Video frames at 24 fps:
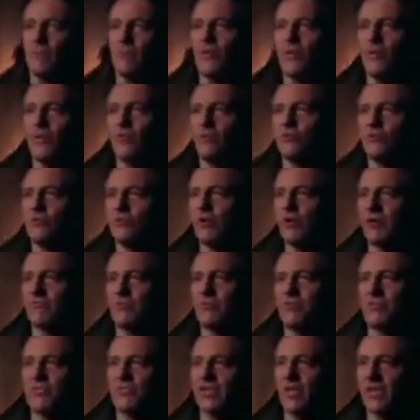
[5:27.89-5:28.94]
What do you two
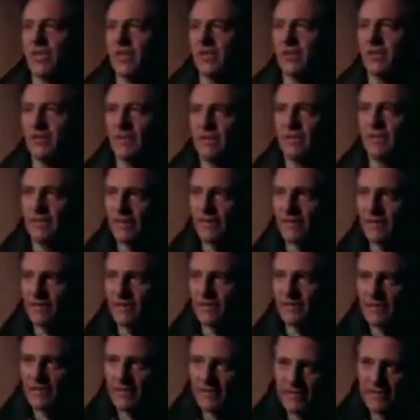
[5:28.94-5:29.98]
have to say?
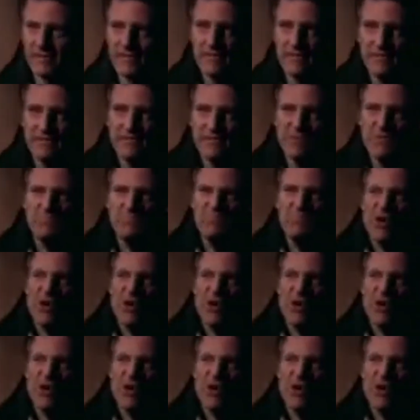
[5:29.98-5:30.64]
Is